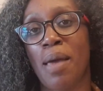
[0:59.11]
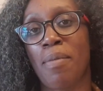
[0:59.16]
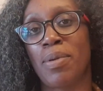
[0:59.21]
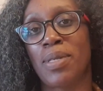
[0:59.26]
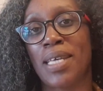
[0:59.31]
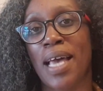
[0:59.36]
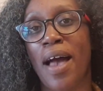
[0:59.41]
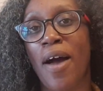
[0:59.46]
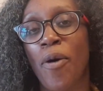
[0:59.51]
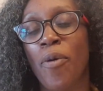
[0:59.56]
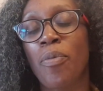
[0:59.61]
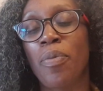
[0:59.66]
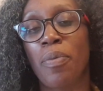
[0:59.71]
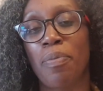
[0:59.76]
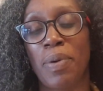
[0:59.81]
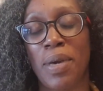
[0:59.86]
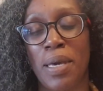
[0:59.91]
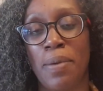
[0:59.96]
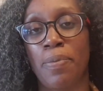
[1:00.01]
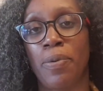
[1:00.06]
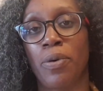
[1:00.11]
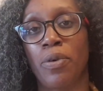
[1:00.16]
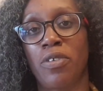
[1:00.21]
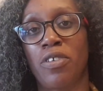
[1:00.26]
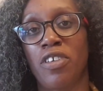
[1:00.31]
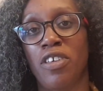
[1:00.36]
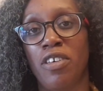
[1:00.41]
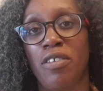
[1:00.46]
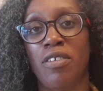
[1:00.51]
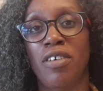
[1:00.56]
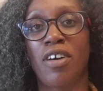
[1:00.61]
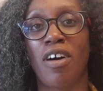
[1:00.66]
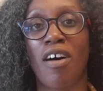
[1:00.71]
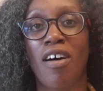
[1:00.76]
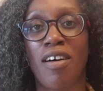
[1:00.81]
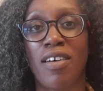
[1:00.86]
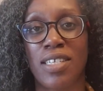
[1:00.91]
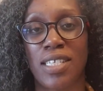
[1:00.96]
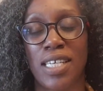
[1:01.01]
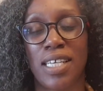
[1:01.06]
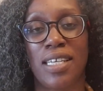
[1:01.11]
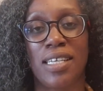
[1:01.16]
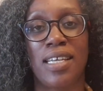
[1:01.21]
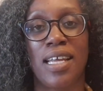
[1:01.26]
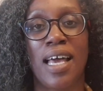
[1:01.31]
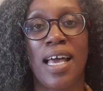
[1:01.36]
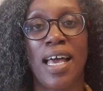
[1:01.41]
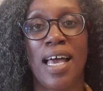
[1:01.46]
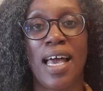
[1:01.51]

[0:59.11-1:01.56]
able to help people to garden